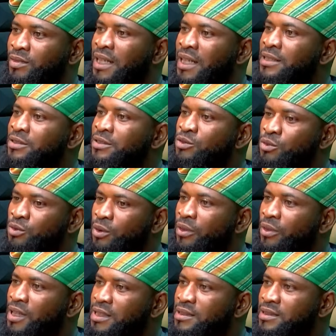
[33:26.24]
Let's do
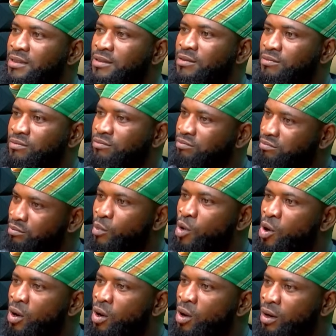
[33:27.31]
things
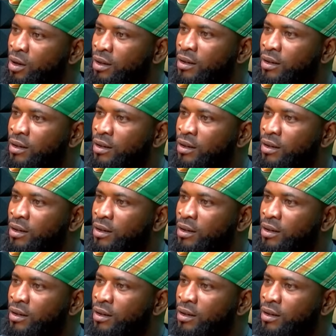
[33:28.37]
more.